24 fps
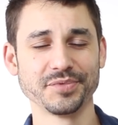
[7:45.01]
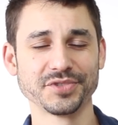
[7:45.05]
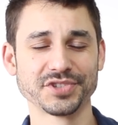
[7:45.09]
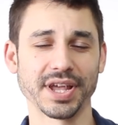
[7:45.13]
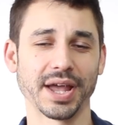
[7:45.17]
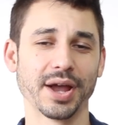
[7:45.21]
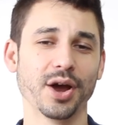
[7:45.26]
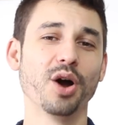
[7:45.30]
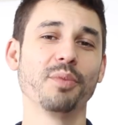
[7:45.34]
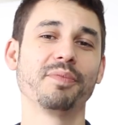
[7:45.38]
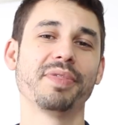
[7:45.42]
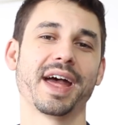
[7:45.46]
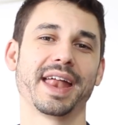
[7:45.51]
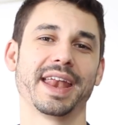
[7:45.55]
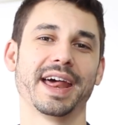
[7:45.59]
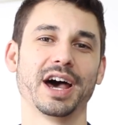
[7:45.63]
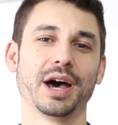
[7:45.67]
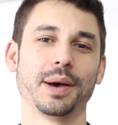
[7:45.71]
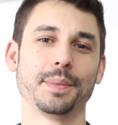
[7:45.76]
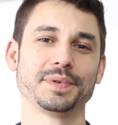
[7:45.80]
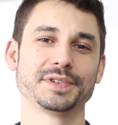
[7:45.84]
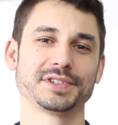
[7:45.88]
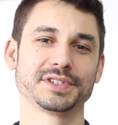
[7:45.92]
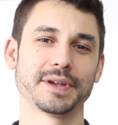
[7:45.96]
So I hope that
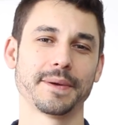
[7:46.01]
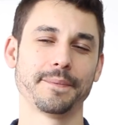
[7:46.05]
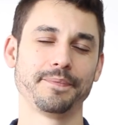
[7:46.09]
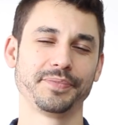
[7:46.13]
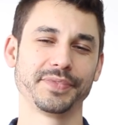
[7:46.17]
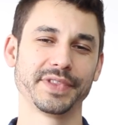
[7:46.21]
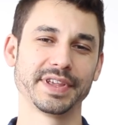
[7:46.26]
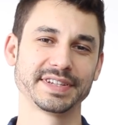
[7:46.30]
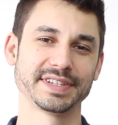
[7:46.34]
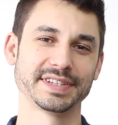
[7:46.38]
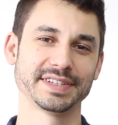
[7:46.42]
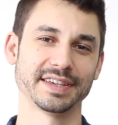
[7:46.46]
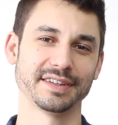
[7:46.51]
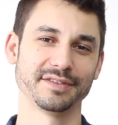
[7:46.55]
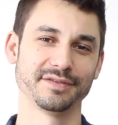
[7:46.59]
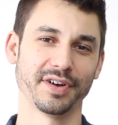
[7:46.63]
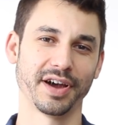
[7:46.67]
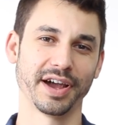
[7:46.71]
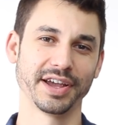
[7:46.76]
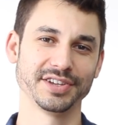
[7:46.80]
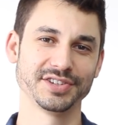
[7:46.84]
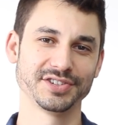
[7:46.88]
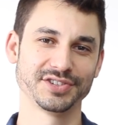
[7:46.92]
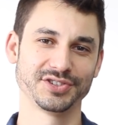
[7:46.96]
helps. This is
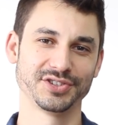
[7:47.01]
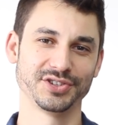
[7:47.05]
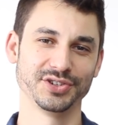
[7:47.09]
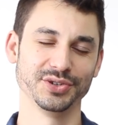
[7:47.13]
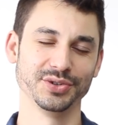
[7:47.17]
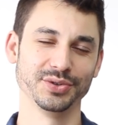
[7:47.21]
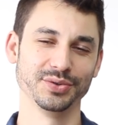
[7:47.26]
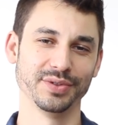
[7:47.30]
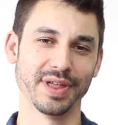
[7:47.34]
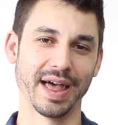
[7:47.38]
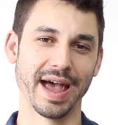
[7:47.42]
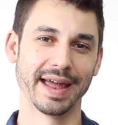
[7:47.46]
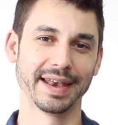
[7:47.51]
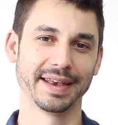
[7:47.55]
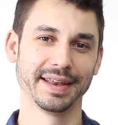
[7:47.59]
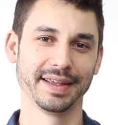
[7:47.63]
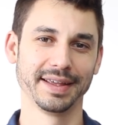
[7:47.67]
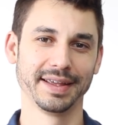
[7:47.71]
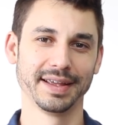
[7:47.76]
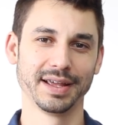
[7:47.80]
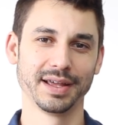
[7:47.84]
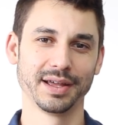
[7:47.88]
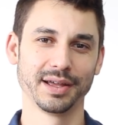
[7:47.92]
advice to that